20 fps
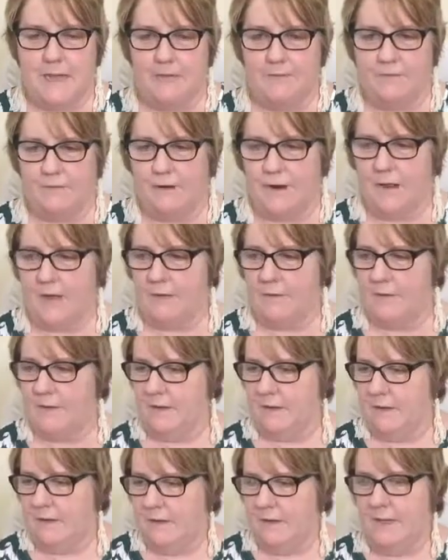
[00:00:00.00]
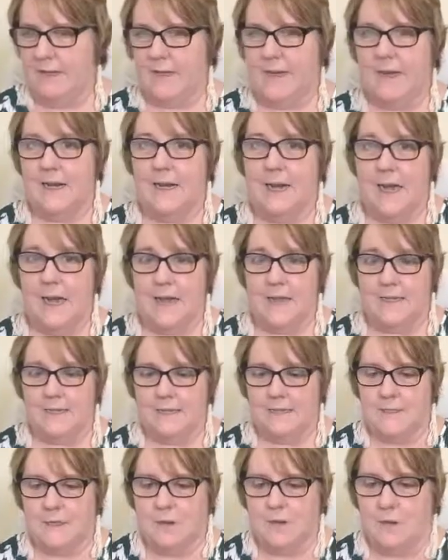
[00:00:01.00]
for our
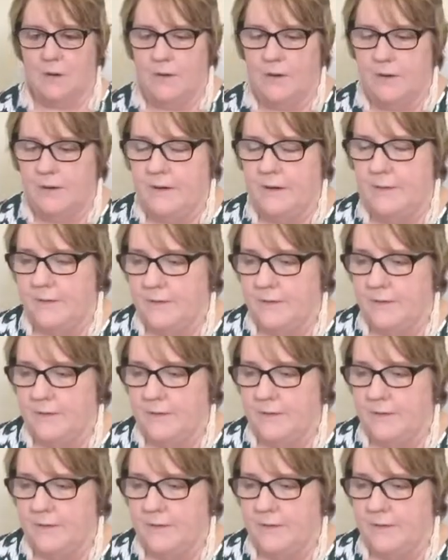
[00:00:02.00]
class on